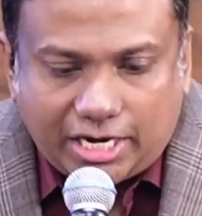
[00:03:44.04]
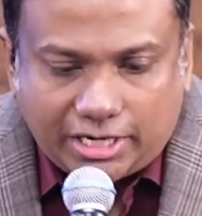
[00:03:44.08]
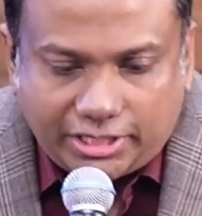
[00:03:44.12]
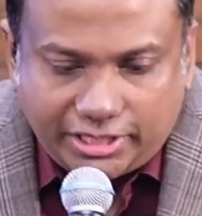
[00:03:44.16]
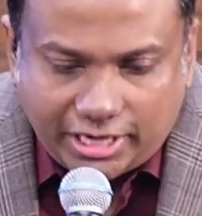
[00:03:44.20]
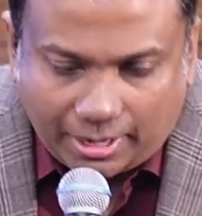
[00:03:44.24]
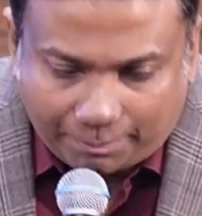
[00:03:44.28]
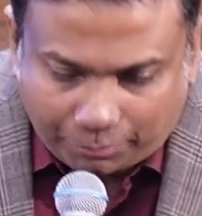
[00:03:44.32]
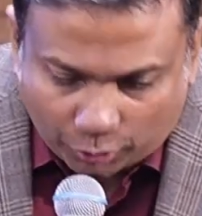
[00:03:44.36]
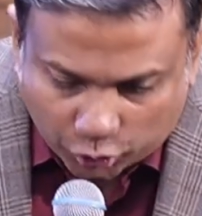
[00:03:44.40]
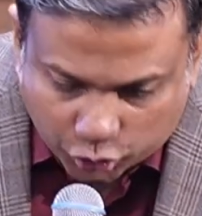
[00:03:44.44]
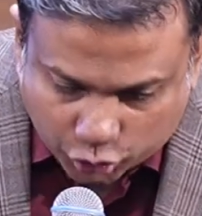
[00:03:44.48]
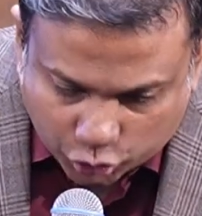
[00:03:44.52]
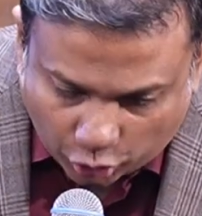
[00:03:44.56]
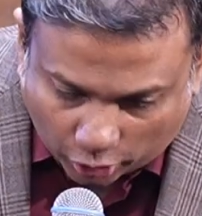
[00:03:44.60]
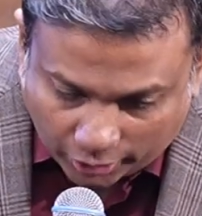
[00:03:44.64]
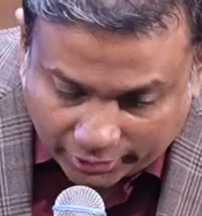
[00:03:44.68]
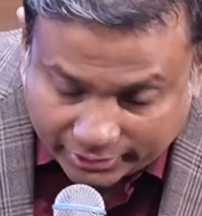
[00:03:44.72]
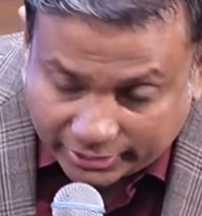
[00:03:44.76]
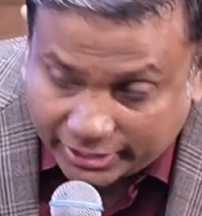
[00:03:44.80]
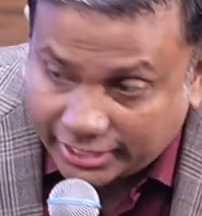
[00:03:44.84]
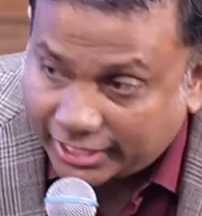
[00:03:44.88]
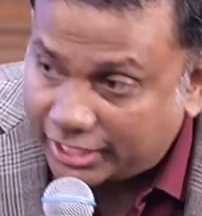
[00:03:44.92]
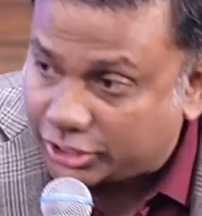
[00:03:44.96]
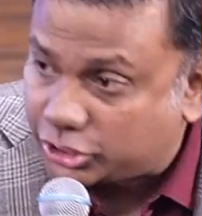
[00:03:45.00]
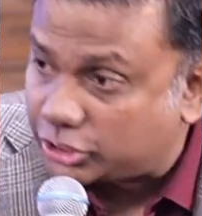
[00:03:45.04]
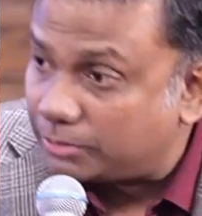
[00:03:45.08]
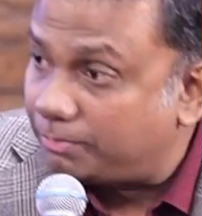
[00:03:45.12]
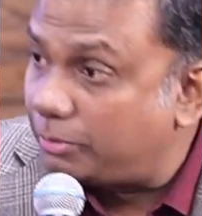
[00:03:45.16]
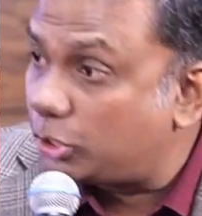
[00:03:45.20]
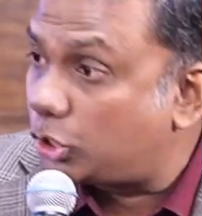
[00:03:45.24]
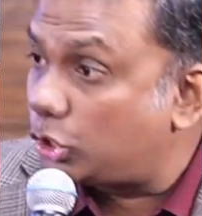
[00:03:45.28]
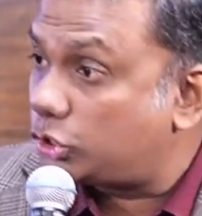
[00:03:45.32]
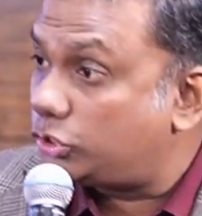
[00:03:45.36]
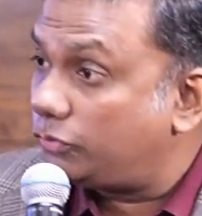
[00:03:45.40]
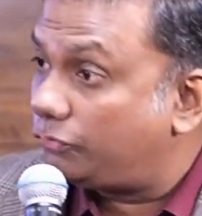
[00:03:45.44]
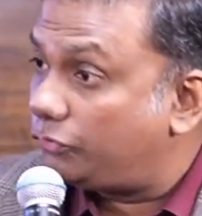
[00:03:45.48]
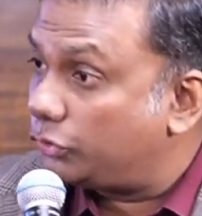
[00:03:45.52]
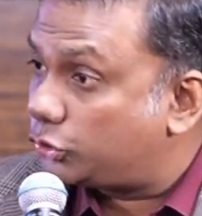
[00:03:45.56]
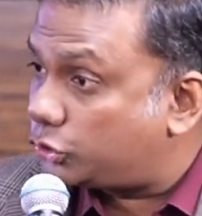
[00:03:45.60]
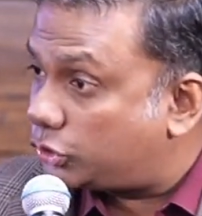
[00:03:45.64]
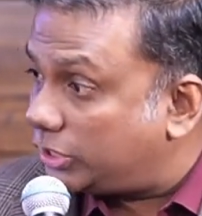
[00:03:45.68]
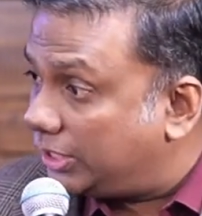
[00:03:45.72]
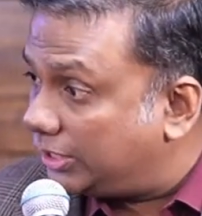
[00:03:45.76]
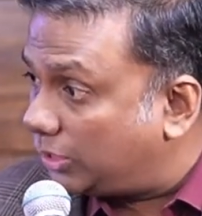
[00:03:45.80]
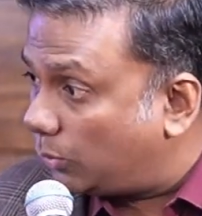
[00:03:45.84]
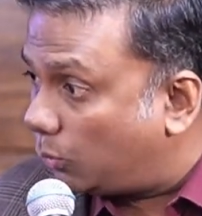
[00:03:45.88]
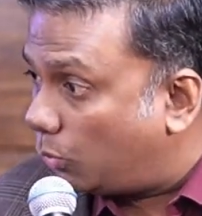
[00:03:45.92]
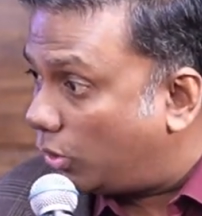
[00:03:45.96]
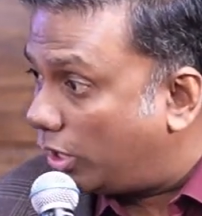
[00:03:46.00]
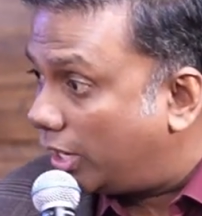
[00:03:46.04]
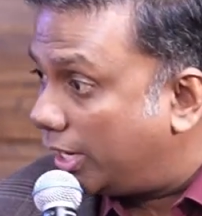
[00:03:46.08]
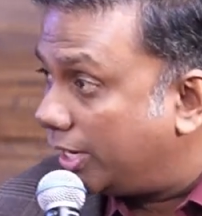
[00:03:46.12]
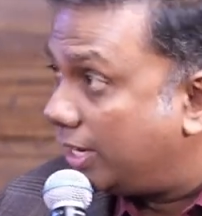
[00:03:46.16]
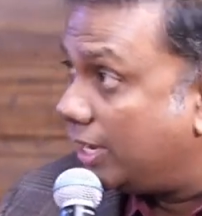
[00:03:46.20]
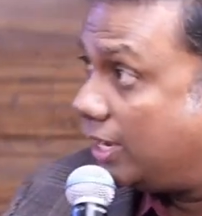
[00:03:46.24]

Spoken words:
in the apostolic leadership, because if you see the word,